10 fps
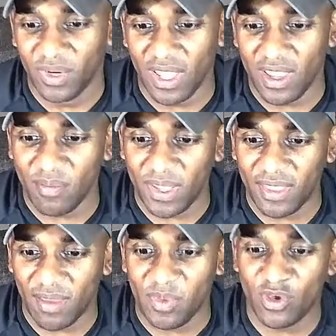But yeah,
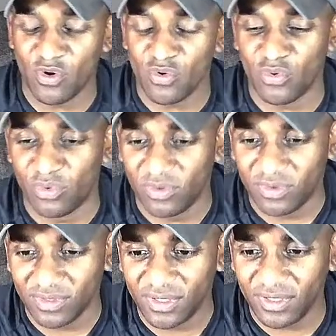man, that'd be cool.
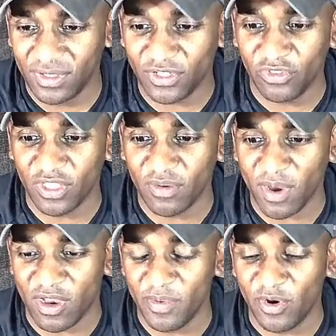So you're
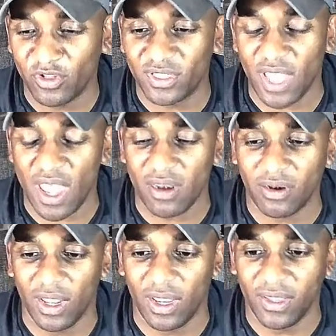thinking about coming on
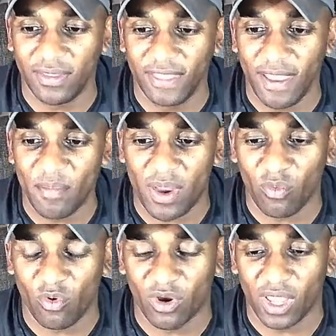Saturday? That
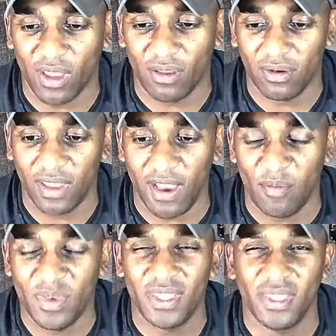might work out.
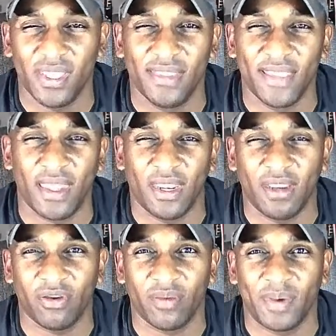I'll be in that
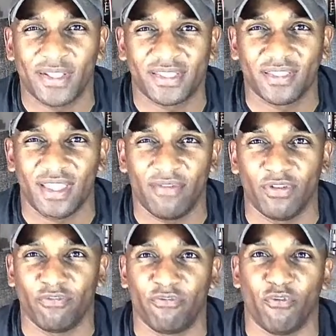area about
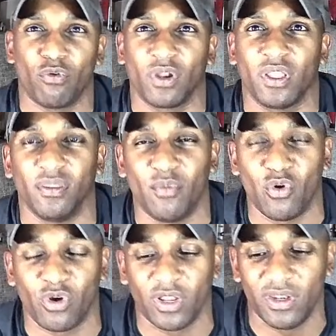7:40 in the
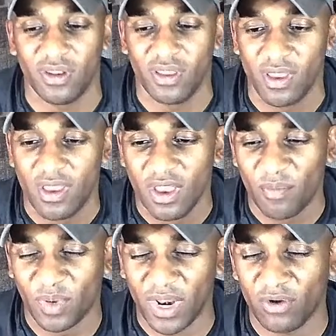morning,
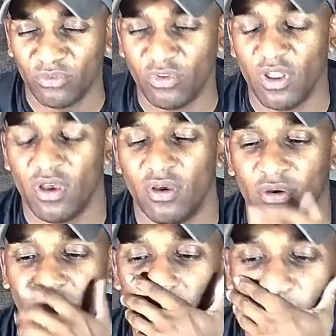but I don't
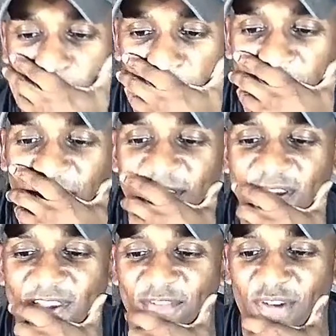know
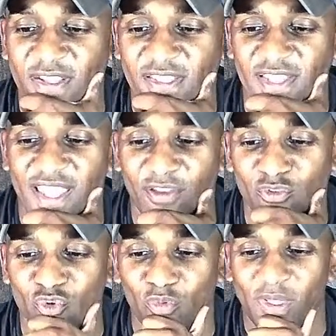if I sneak
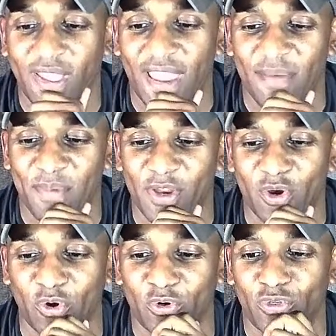out. Normally, I have
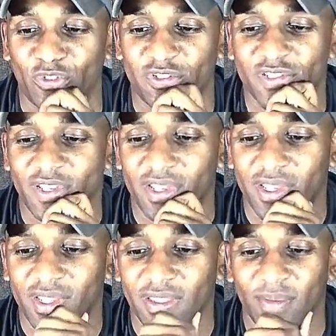my girls,
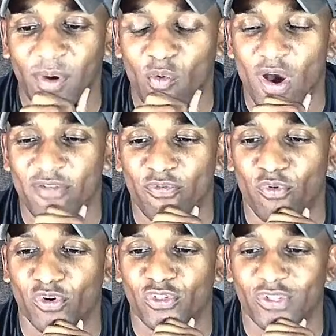and my wife
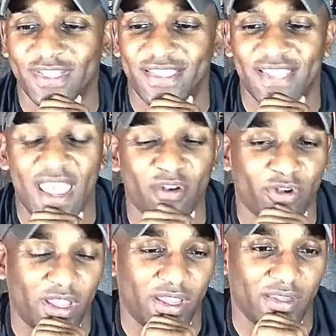works on
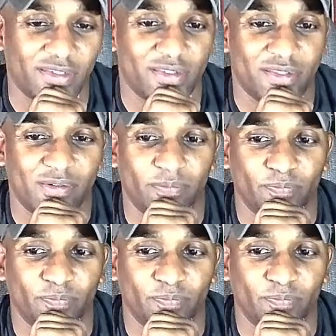Saturdays.